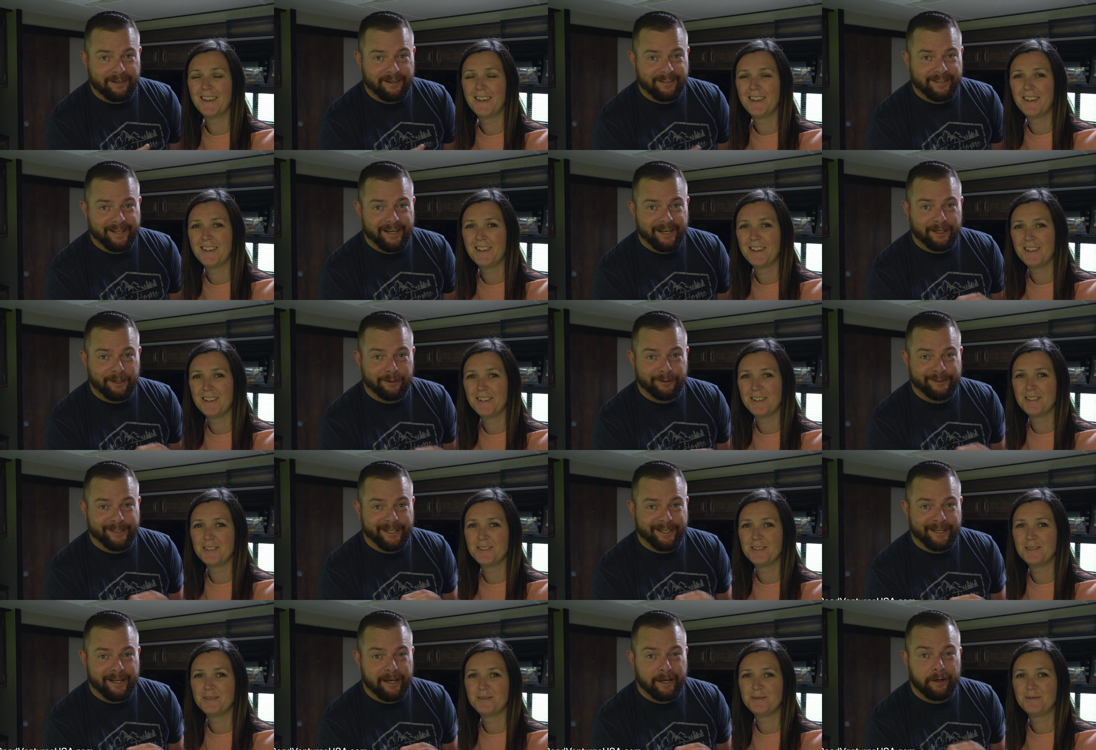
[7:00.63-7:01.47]
Speaker 1: on that. Go
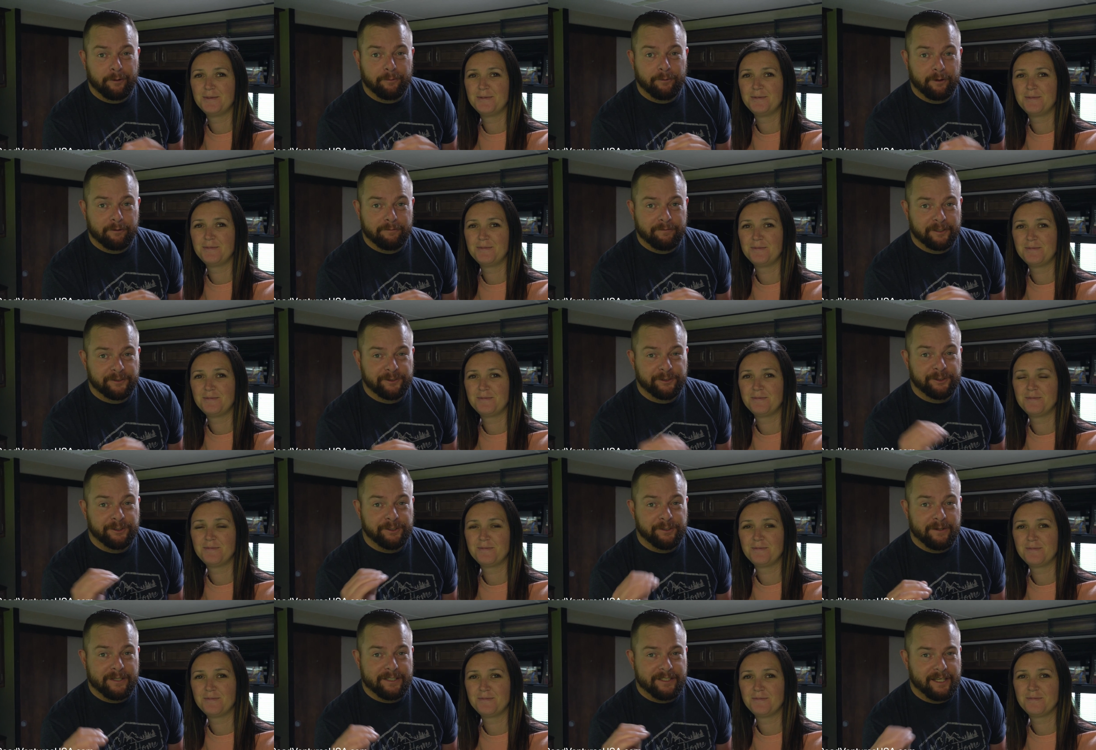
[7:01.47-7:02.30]
check it out at
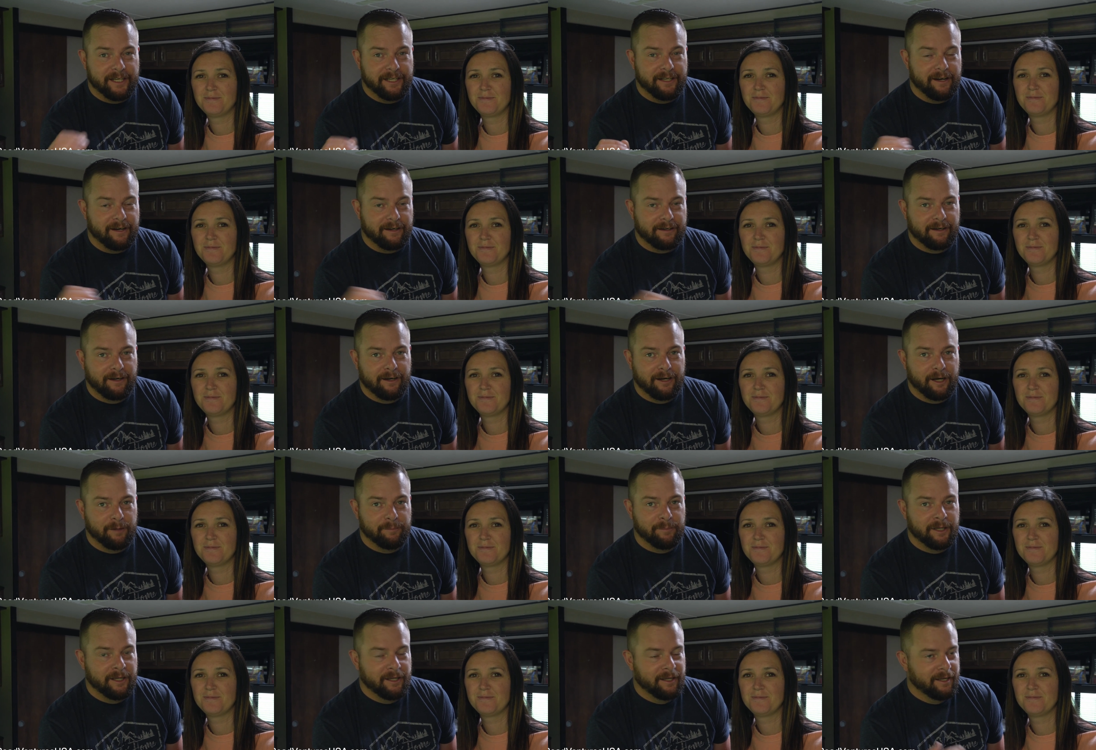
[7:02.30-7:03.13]

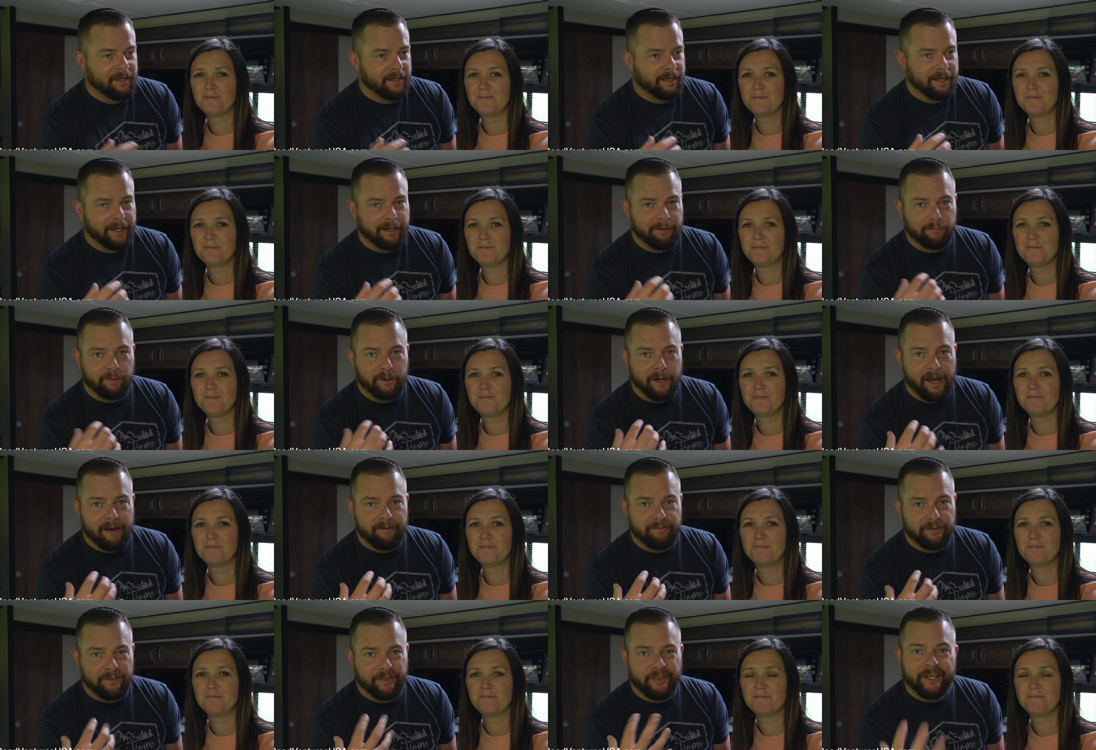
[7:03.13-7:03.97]
roadventuresusa.com and we'll
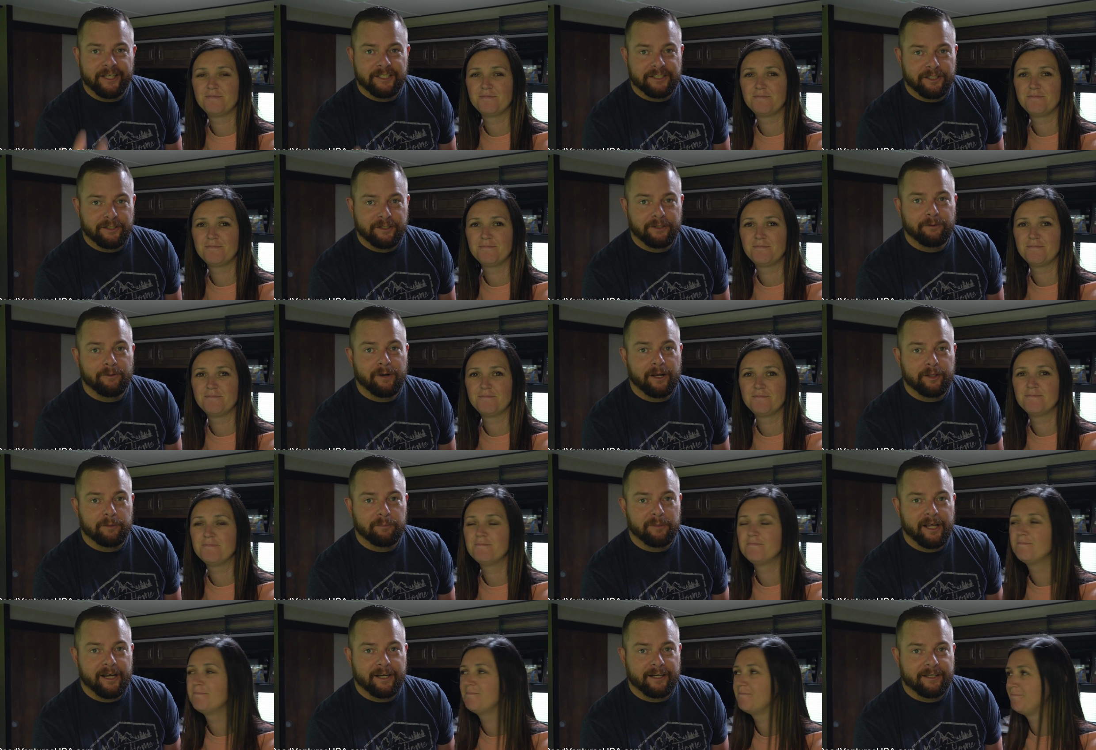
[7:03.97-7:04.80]
have things to do around the
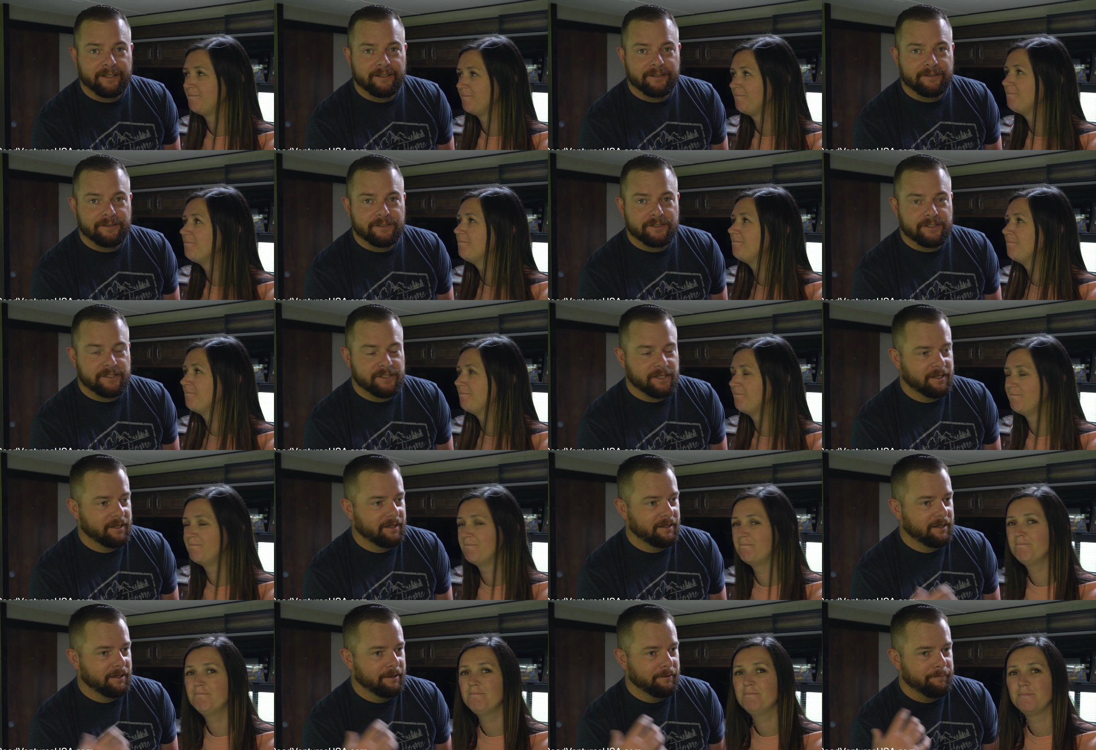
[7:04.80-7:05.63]
Black Hills. Mm-hmm.
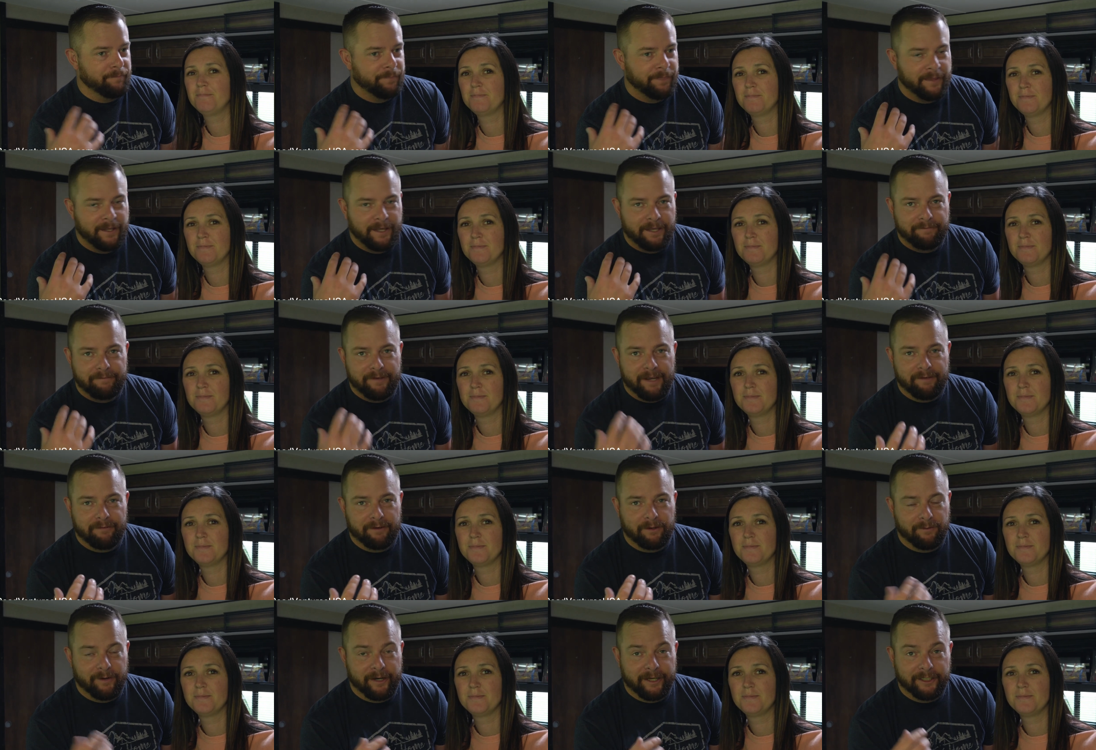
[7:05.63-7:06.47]
uh, if you
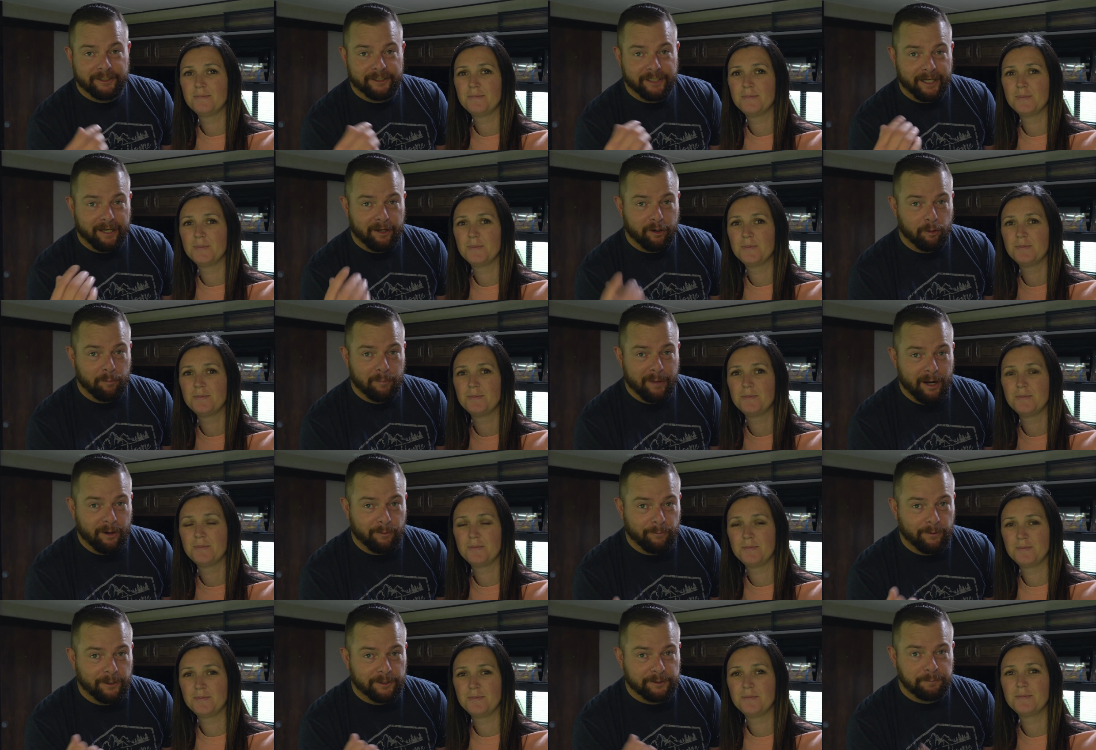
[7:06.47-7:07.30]
haven't already, check out our
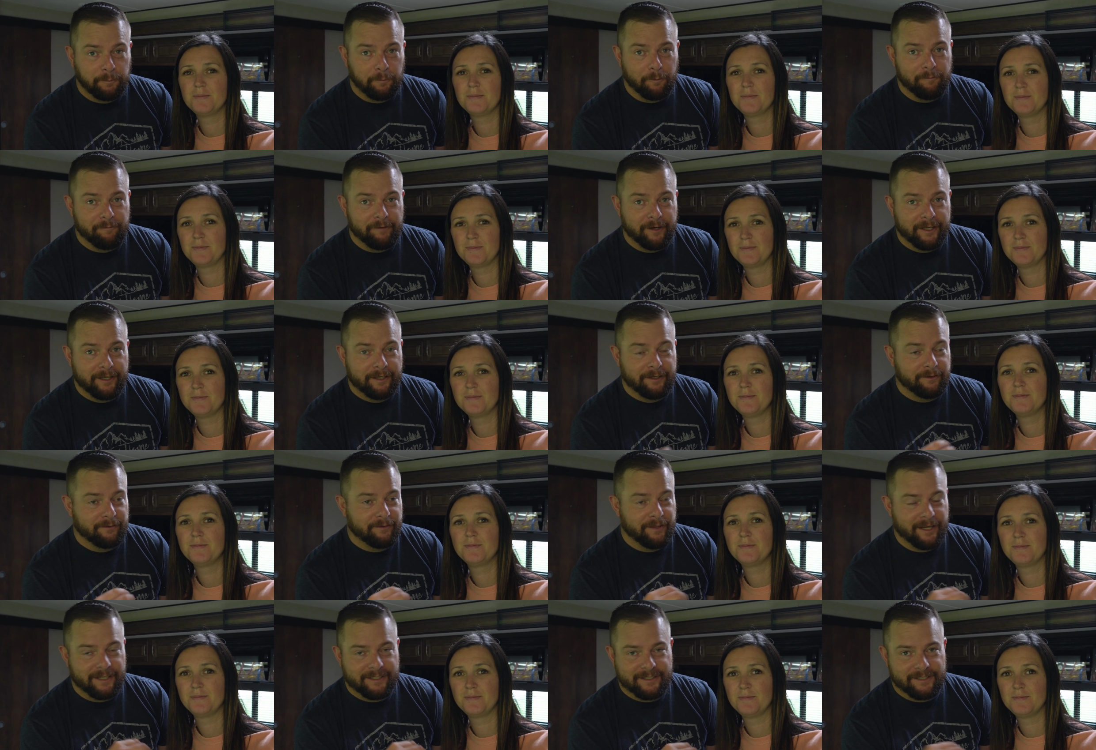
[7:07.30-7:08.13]
Mount Rushmore video.
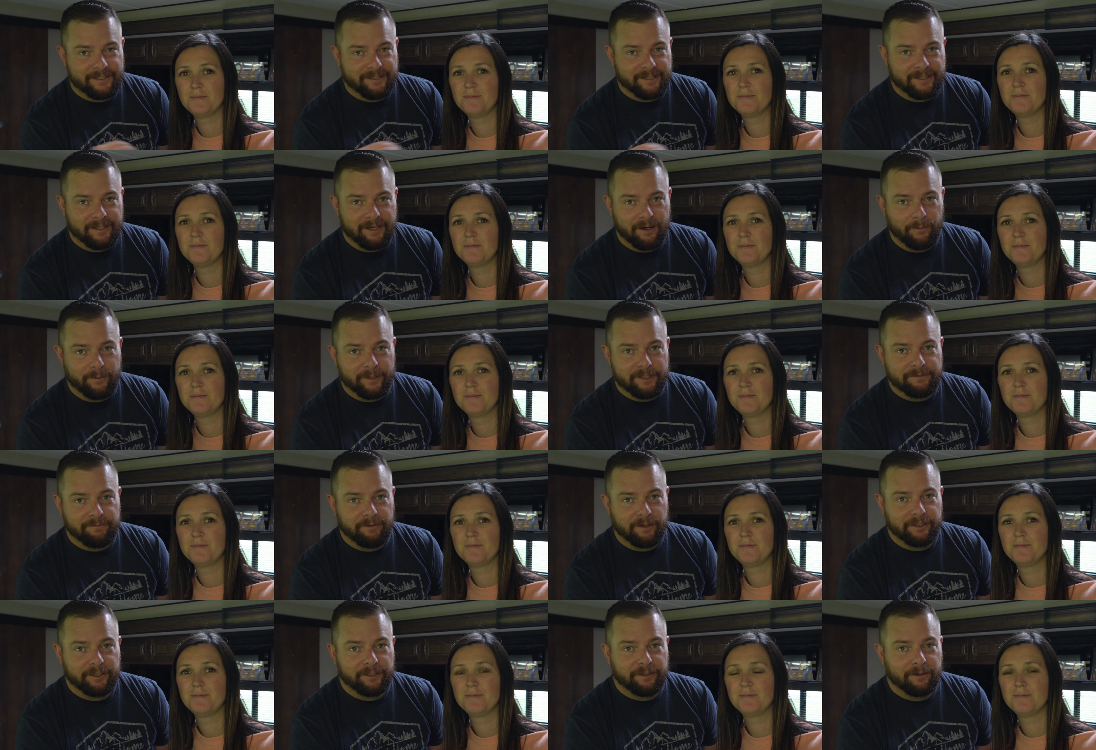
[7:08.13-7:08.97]
That's always
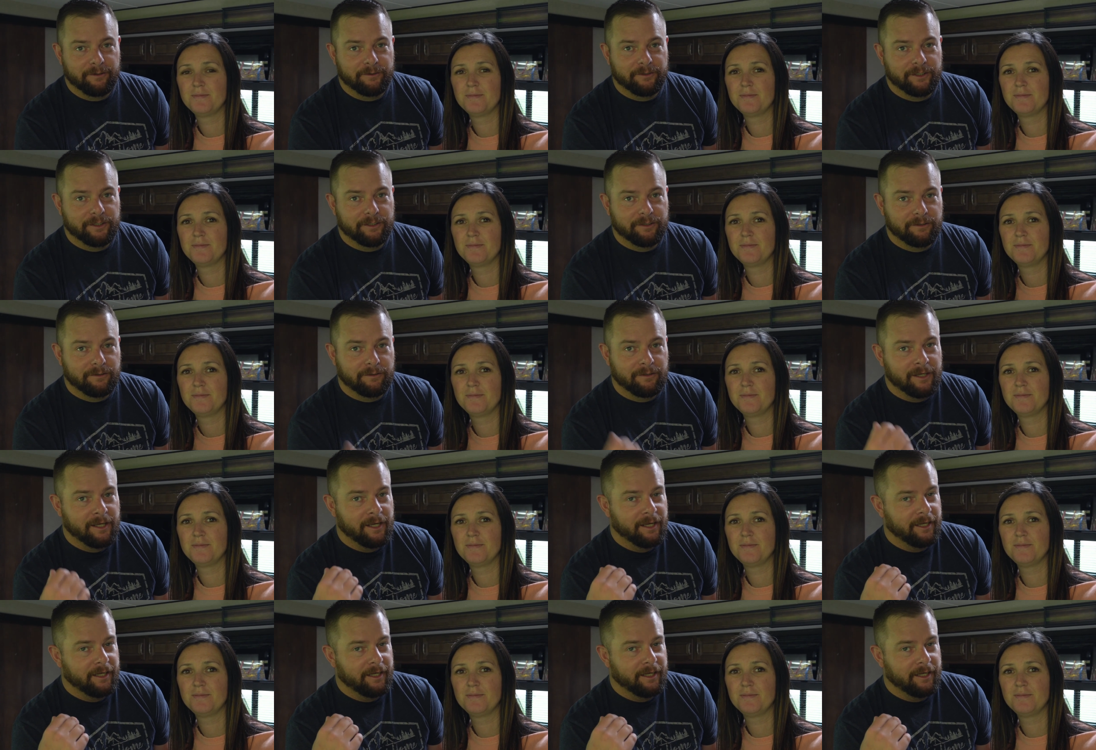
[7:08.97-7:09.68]
fun to go do.